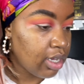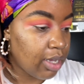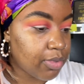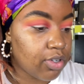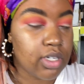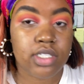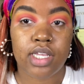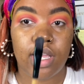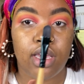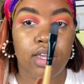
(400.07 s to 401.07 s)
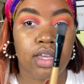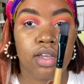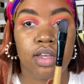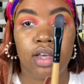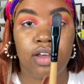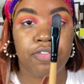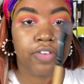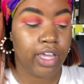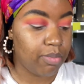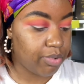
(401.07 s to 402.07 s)
I'm gonna take a
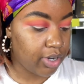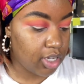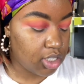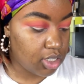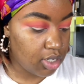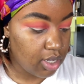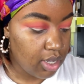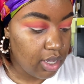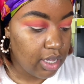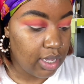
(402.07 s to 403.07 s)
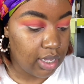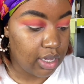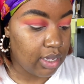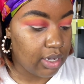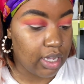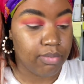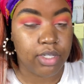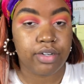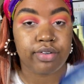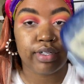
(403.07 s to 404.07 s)
flat brush, and I'm
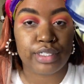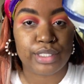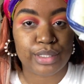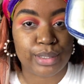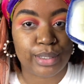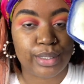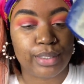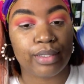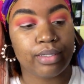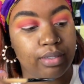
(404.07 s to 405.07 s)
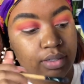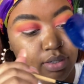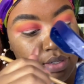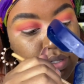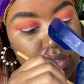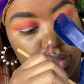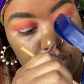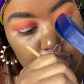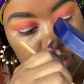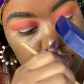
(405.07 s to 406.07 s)
literally just gonna
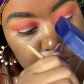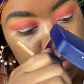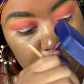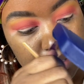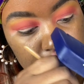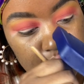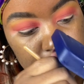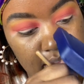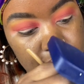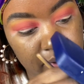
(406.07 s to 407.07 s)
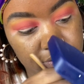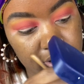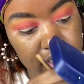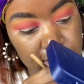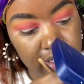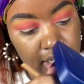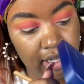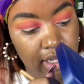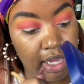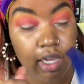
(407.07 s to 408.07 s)
dip it inside my
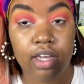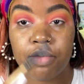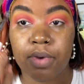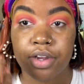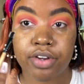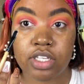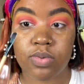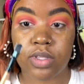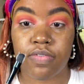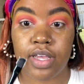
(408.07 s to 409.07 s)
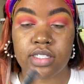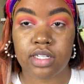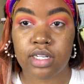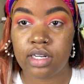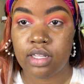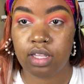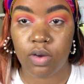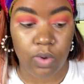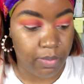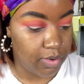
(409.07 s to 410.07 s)
Vaseline and cut my crease with the Vaseline and then
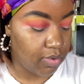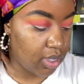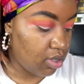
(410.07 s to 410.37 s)
wipe it away.